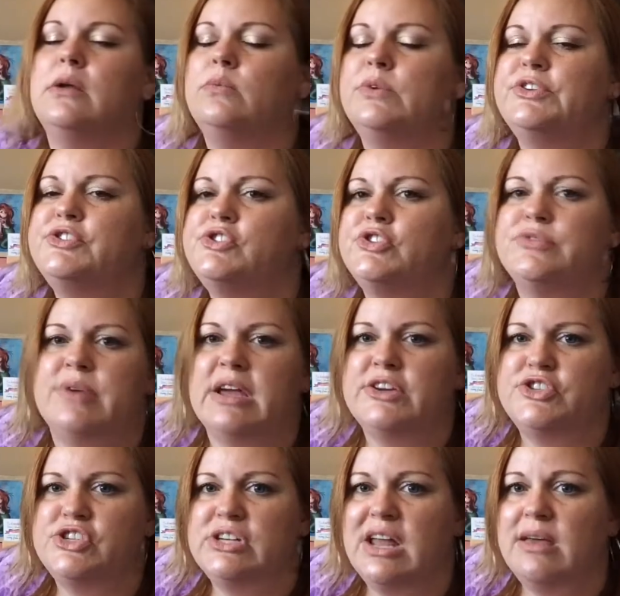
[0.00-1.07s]
on which
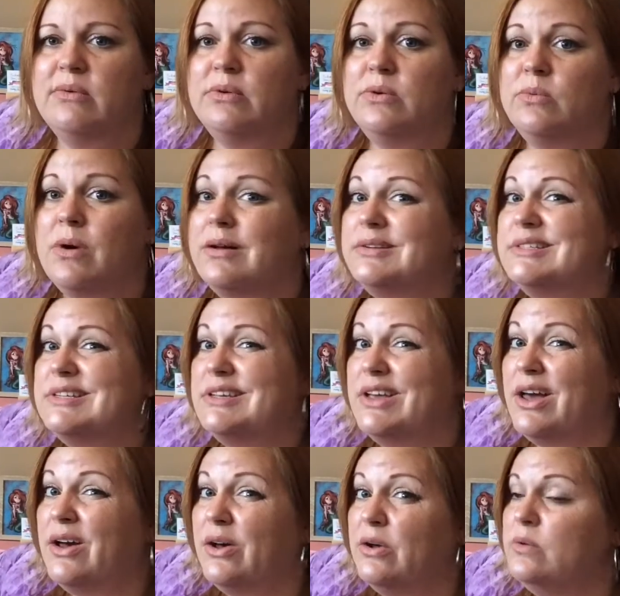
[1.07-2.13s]
direction I would want to
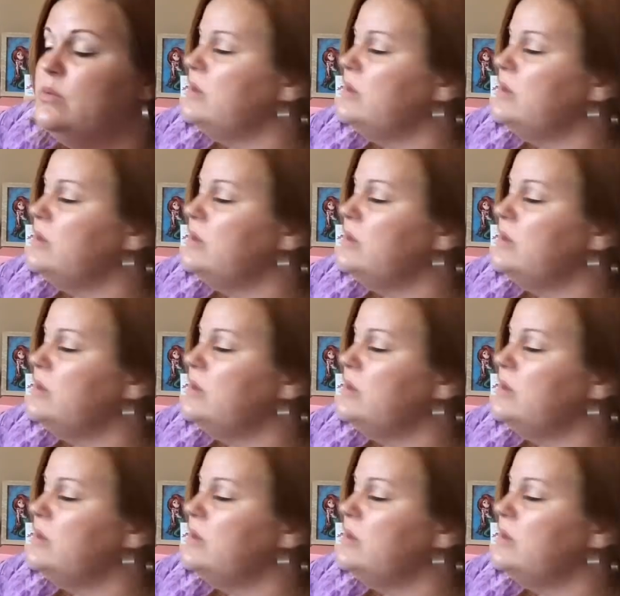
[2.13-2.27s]
go,